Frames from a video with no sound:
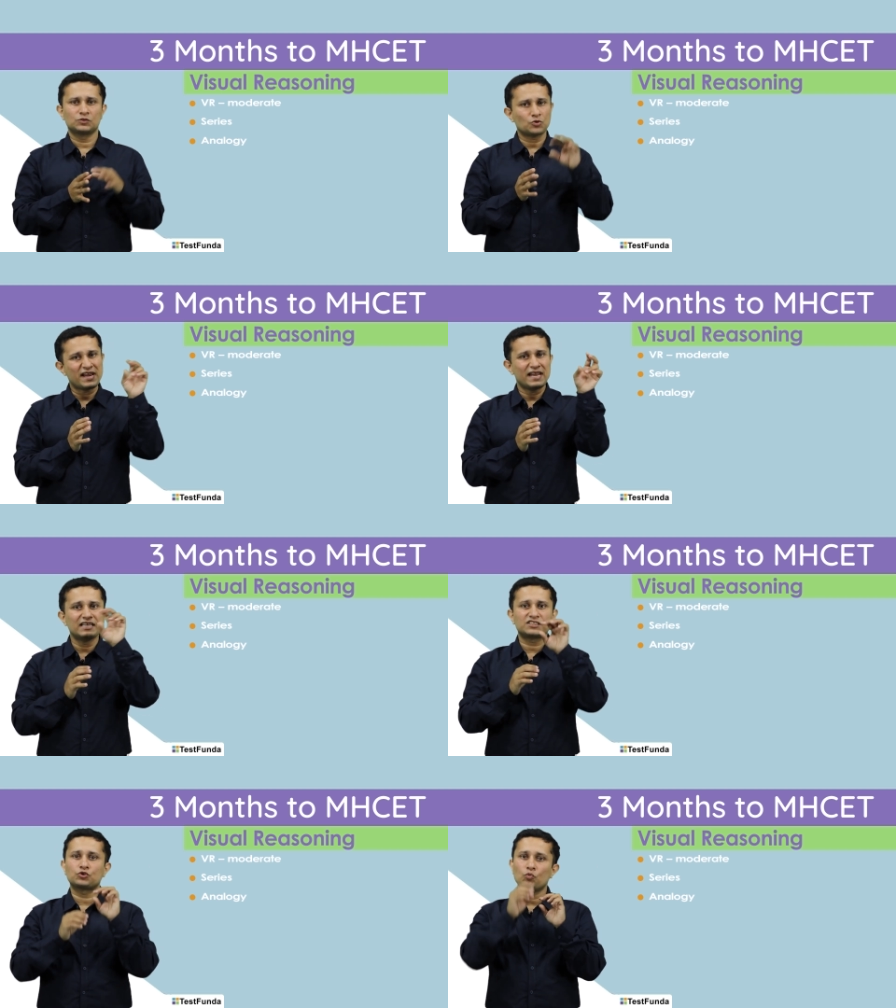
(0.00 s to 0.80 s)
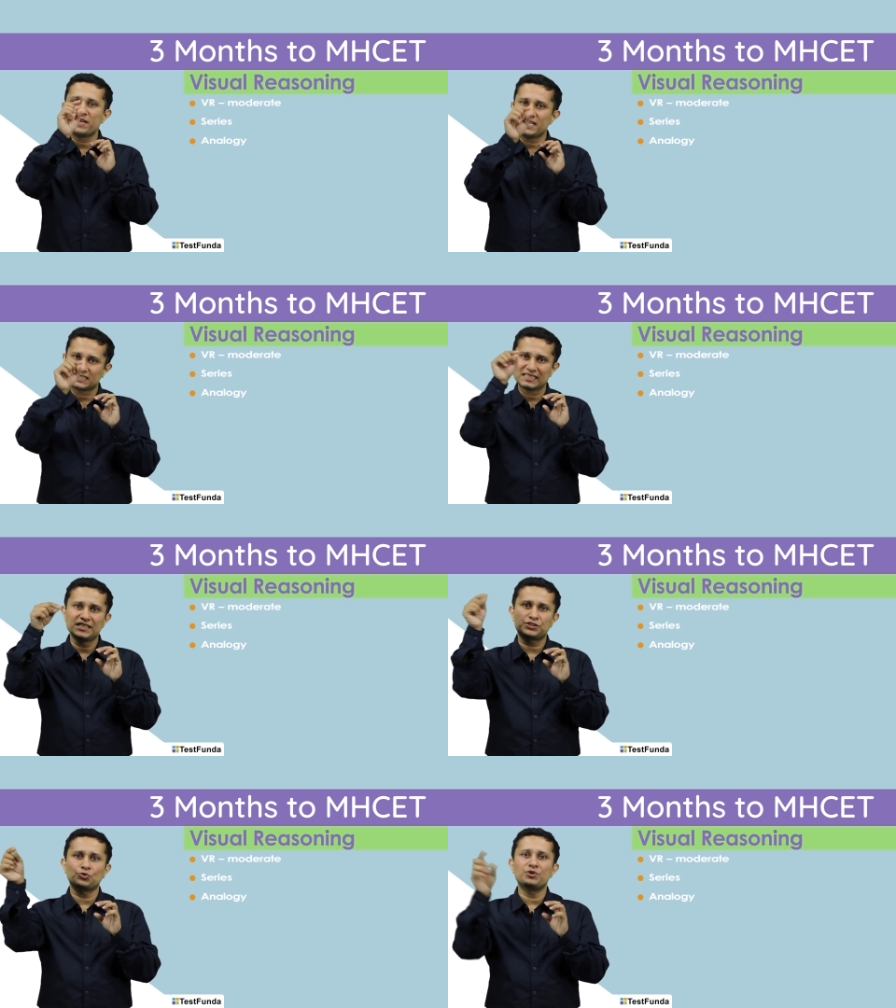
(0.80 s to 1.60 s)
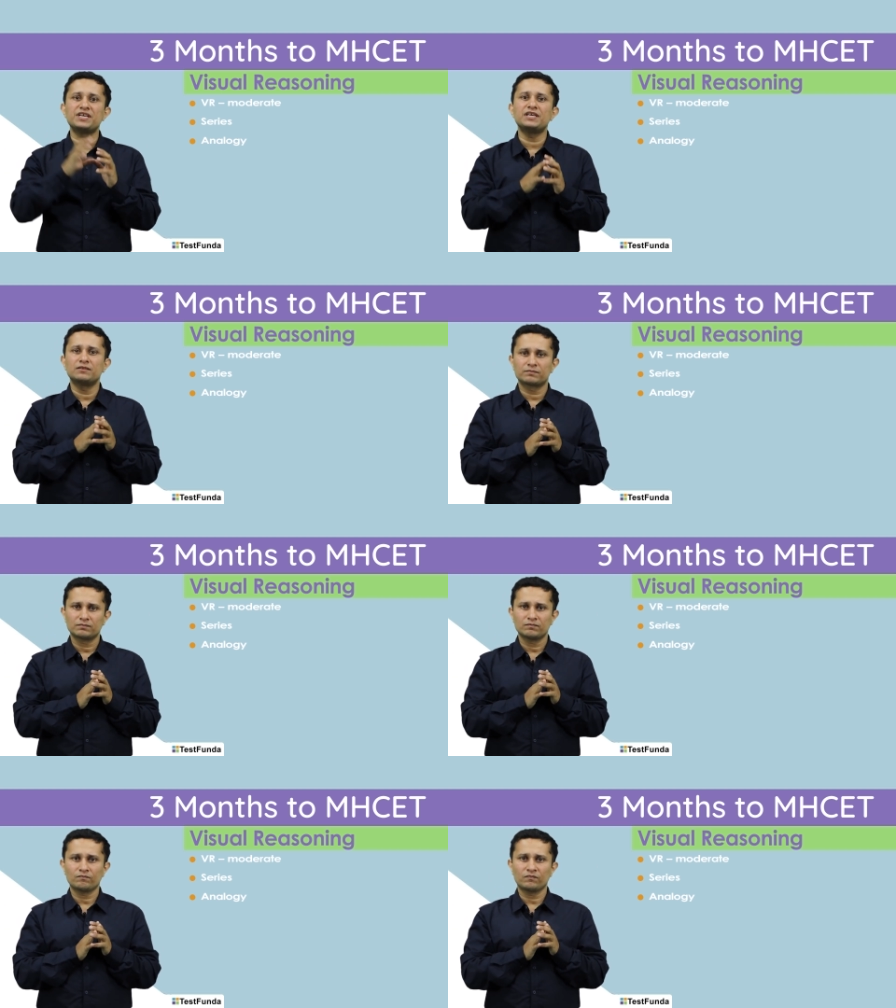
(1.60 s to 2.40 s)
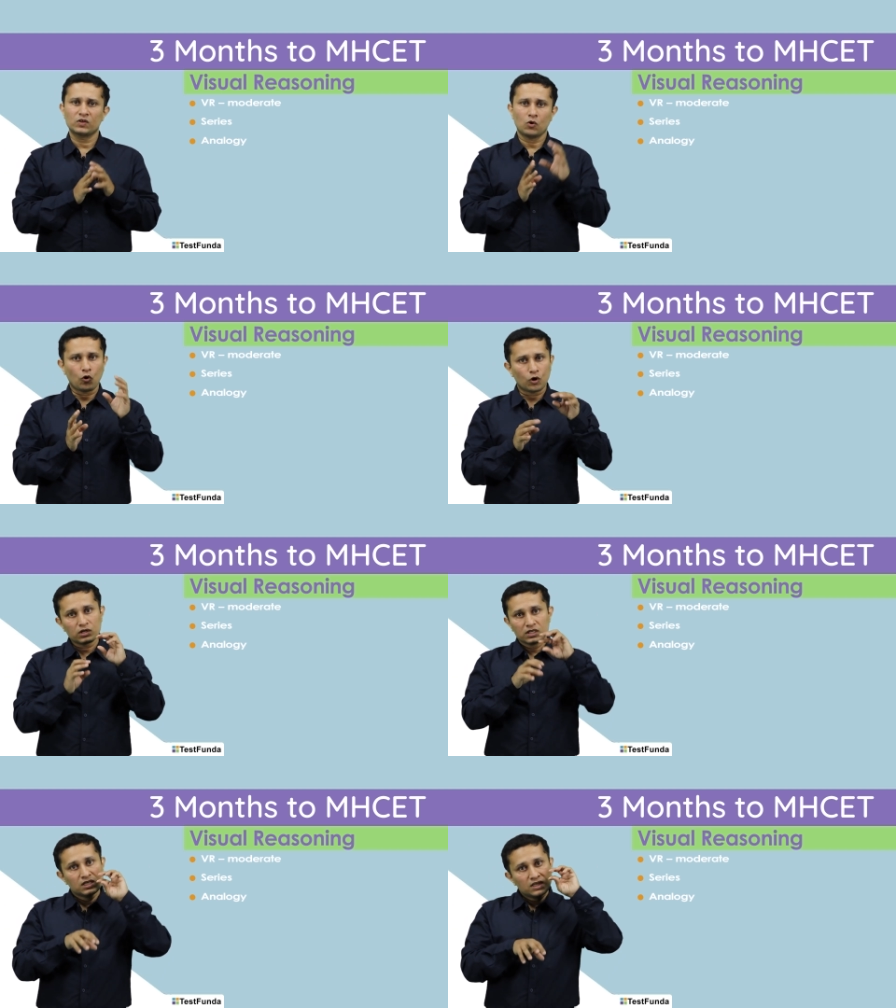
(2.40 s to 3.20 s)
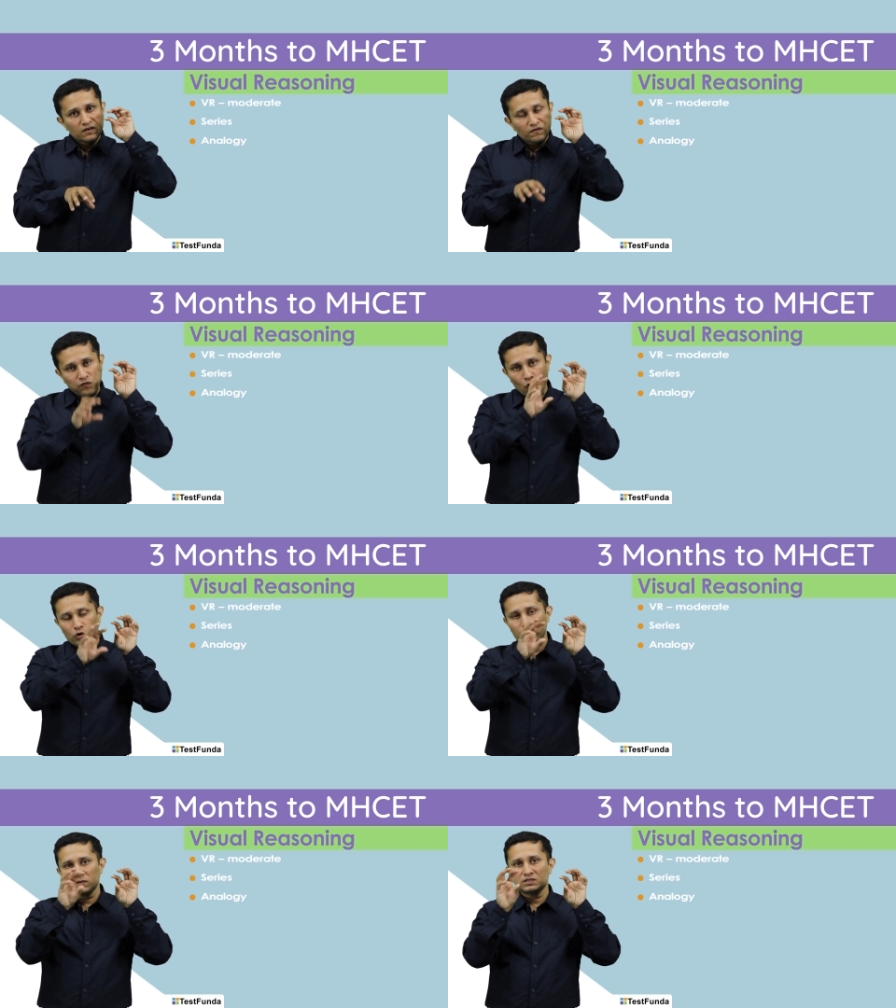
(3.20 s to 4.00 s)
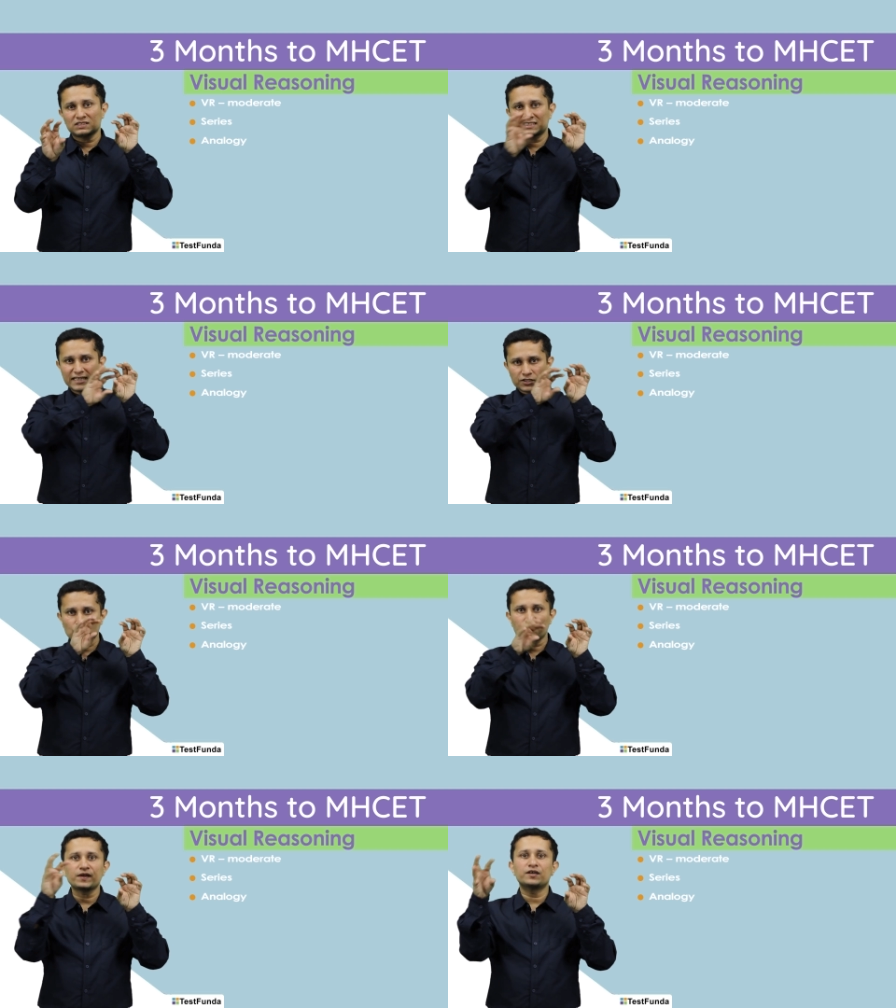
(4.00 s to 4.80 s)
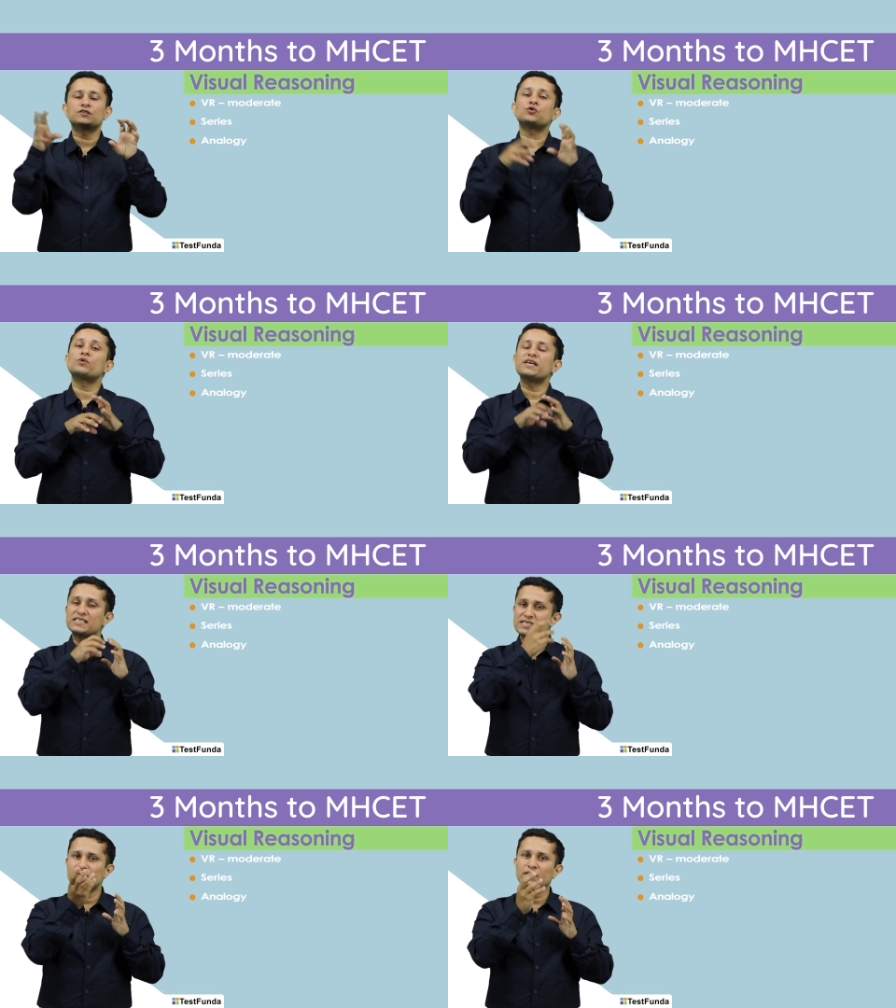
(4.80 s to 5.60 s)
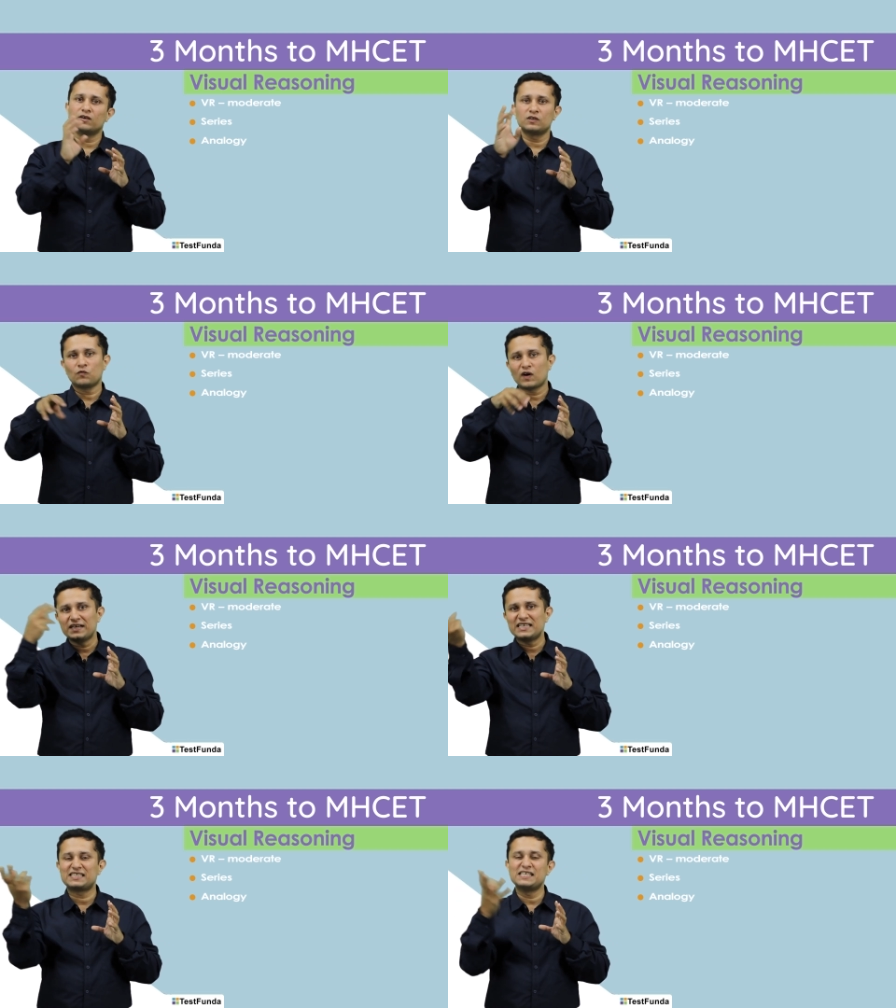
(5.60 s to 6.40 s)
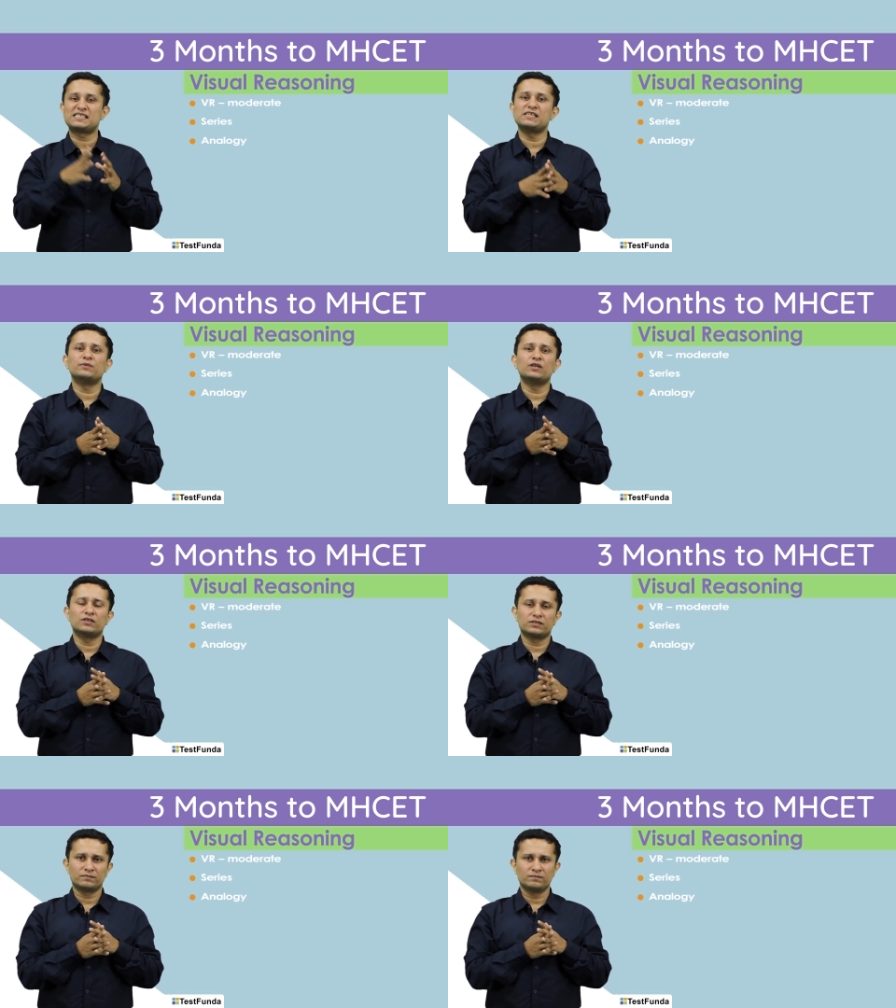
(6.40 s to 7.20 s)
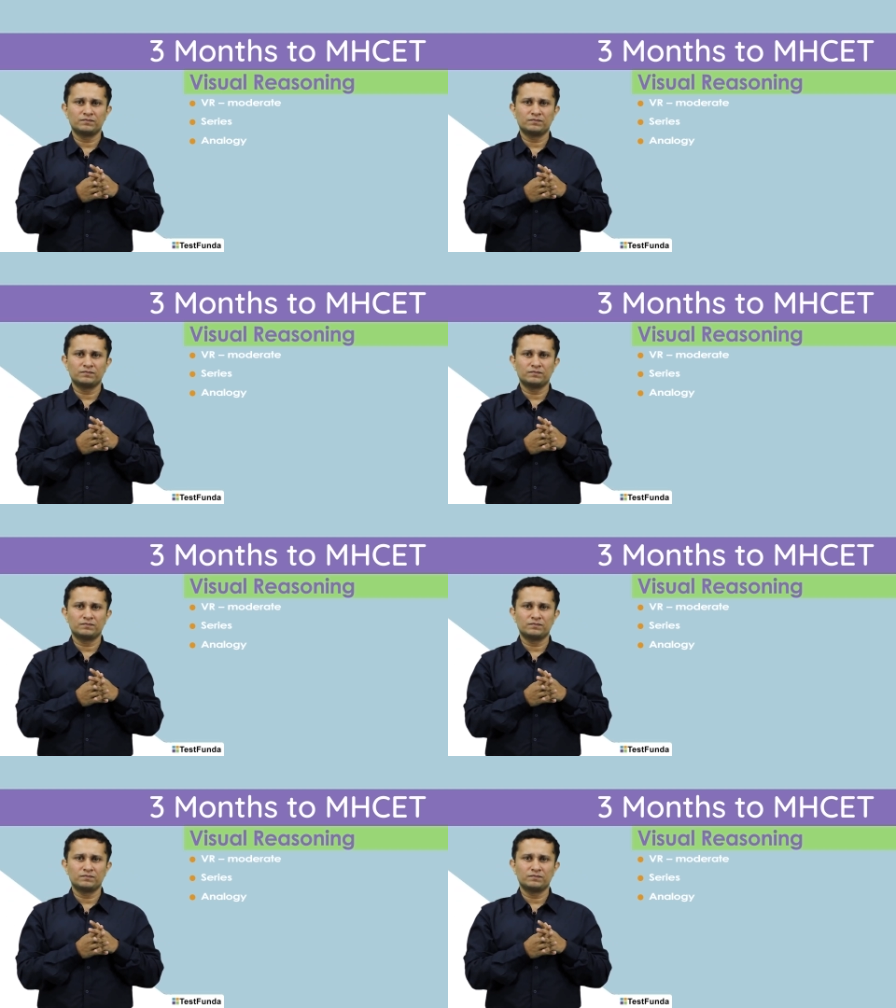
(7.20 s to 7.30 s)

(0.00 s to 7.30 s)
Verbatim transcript: So, A is to B, C is to D, or 4 sets of figures looking similar, one is dissimilar.